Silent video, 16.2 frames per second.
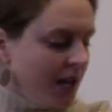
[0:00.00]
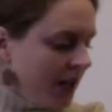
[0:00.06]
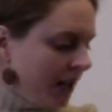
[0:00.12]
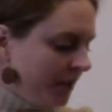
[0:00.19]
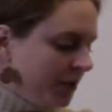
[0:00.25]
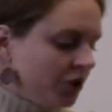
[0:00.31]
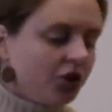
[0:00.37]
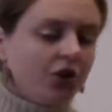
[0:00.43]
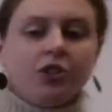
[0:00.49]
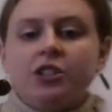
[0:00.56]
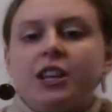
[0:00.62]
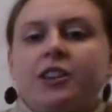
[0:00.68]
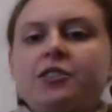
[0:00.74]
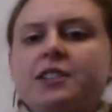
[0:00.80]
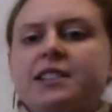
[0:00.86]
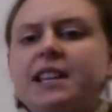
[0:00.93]
Let me show you
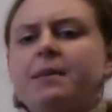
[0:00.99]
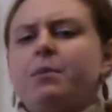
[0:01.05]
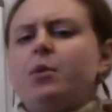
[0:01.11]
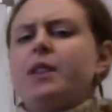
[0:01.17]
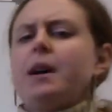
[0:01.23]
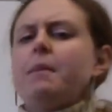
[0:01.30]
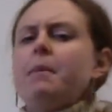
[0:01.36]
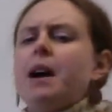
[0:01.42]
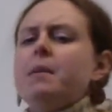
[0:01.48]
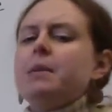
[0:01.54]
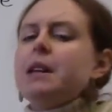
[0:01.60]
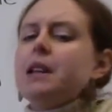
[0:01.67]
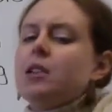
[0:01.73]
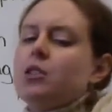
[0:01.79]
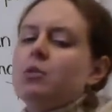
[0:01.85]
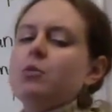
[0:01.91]
another example that might be
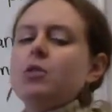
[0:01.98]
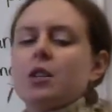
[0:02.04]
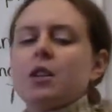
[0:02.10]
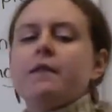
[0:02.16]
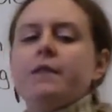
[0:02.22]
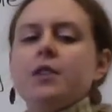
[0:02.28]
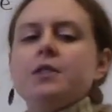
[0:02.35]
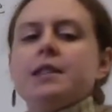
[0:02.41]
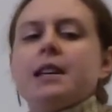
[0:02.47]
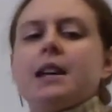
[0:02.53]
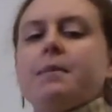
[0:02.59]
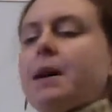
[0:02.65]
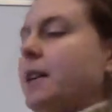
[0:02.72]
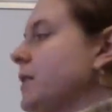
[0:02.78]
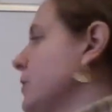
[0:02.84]
a little more confusing about